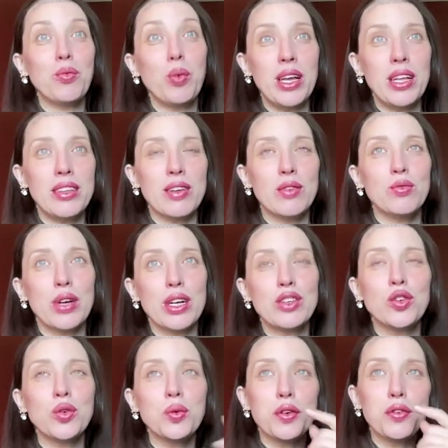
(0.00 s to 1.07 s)
We did
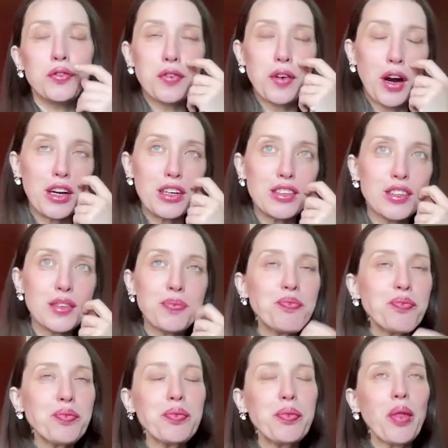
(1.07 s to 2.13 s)
ritual first.
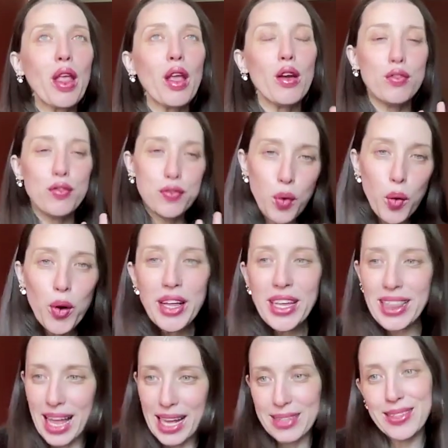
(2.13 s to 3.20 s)
40
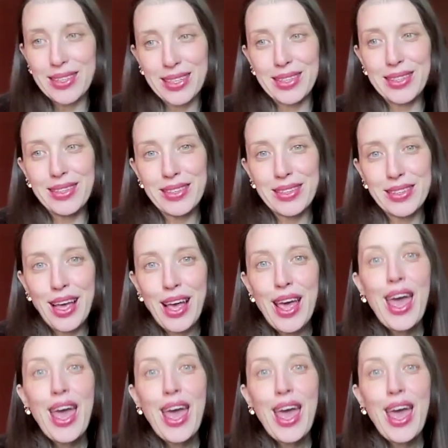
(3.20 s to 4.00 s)
lessons,